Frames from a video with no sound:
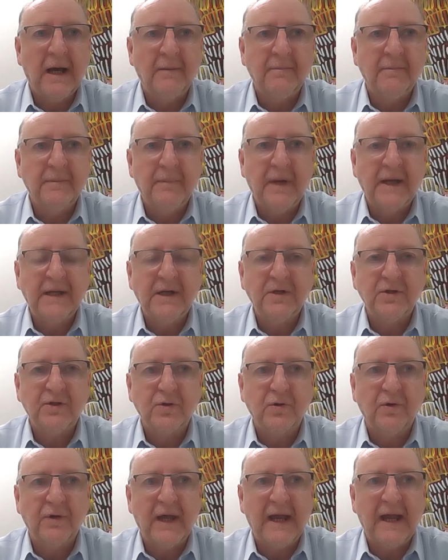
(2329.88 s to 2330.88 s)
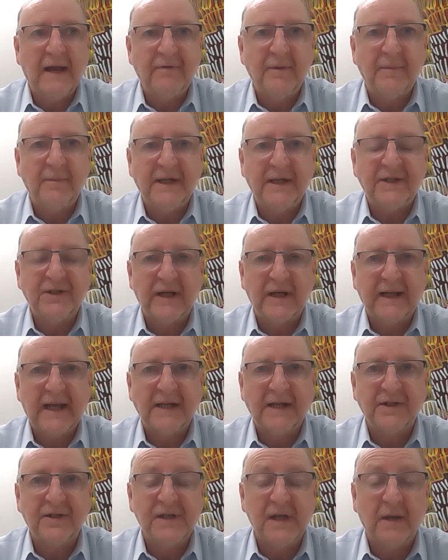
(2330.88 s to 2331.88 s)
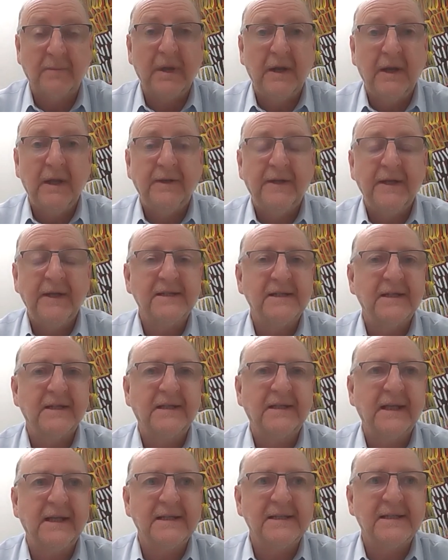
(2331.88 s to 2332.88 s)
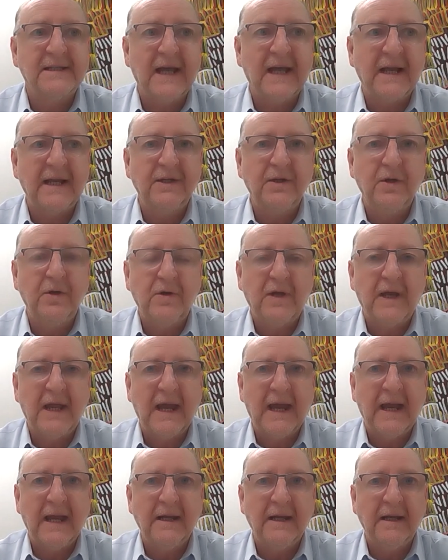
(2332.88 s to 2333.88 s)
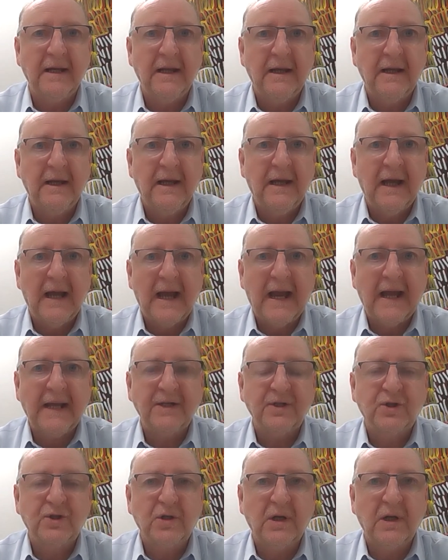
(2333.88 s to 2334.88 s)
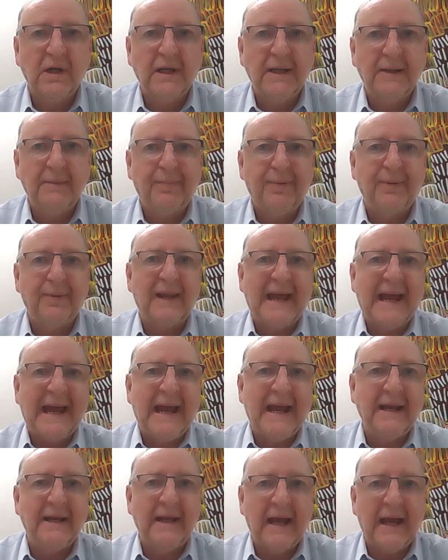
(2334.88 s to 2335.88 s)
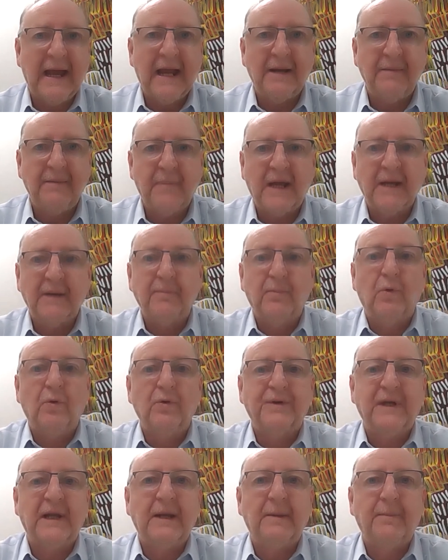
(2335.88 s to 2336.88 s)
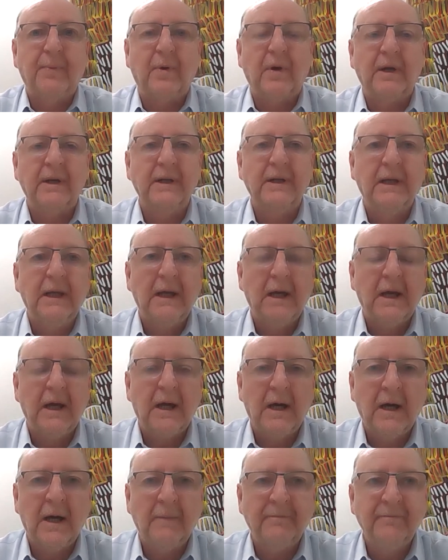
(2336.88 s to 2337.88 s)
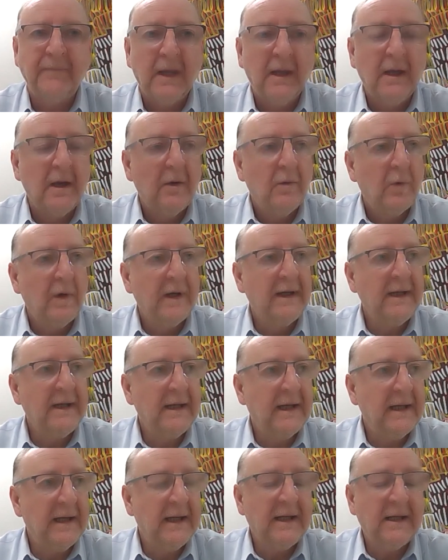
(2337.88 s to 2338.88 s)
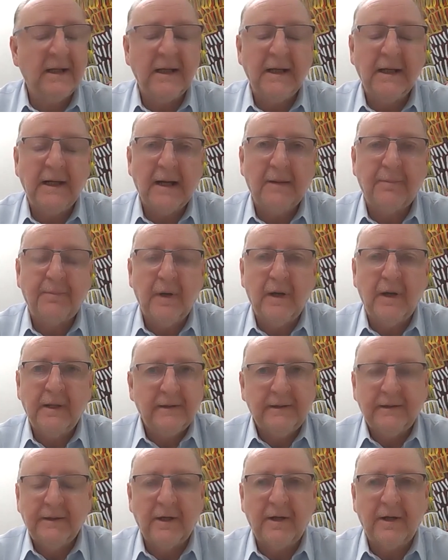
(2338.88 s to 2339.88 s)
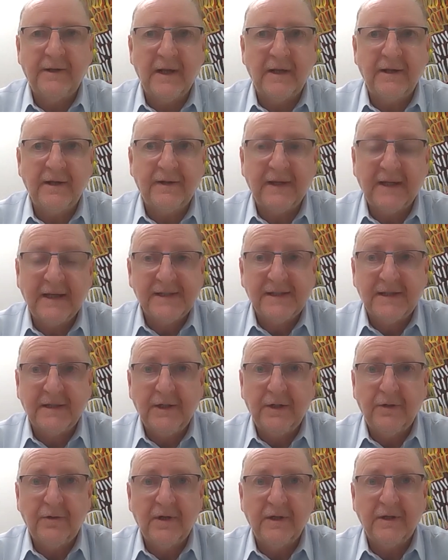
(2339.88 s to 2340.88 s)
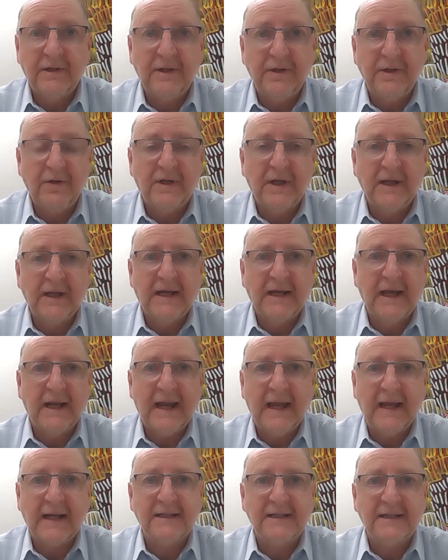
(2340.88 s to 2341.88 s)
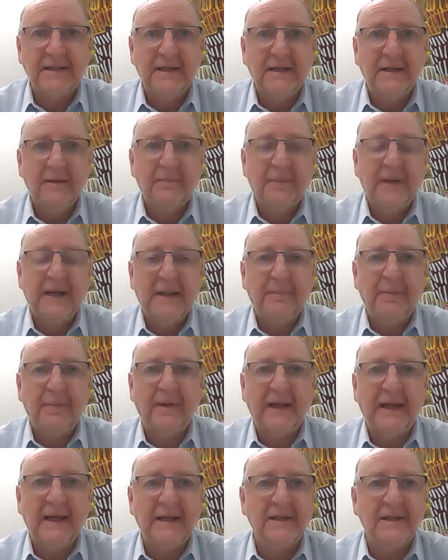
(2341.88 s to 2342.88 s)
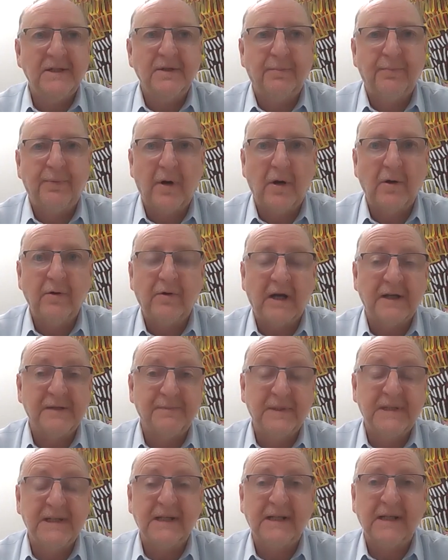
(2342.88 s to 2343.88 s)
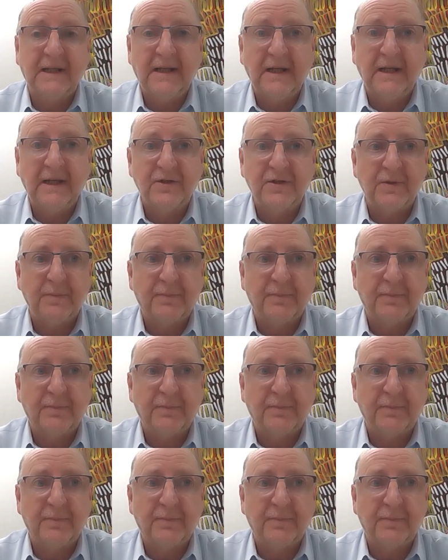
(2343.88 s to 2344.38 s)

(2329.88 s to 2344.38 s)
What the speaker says: making sure that everybody catches up. These are things that you can actually plan and make more deliberate. We in our, you know, the other thing is that you can connect people into programs, particularly leadership